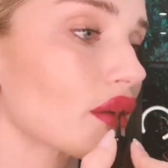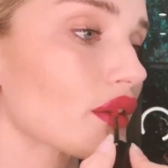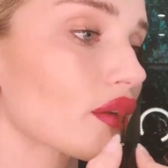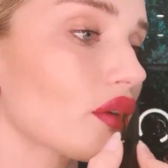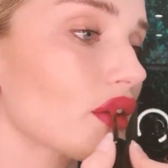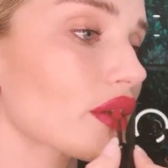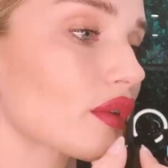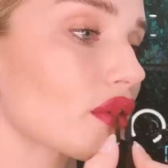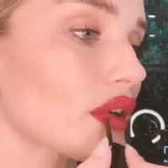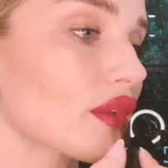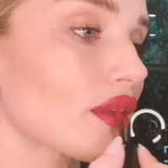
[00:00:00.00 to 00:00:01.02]
It's always
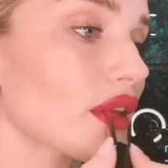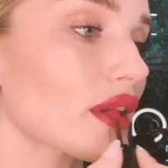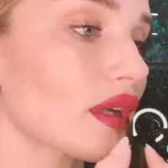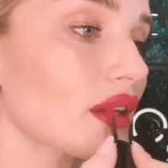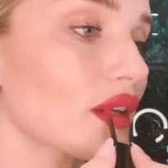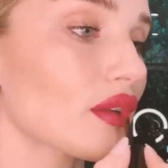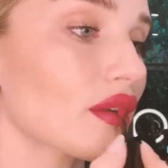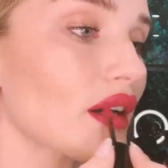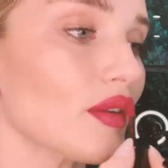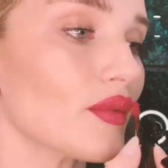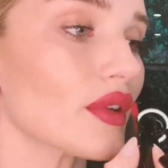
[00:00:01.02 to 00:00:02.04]
worth taking your
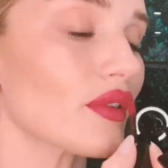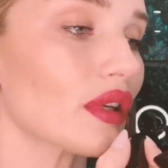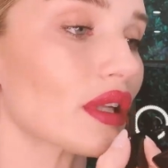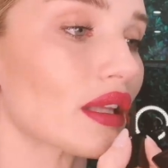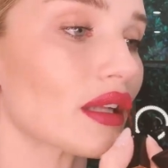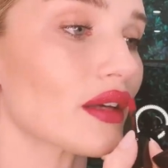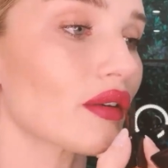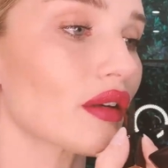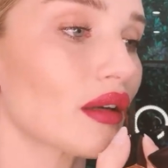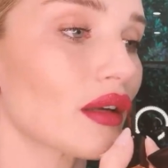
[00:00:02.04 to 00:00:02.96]
time with a red lip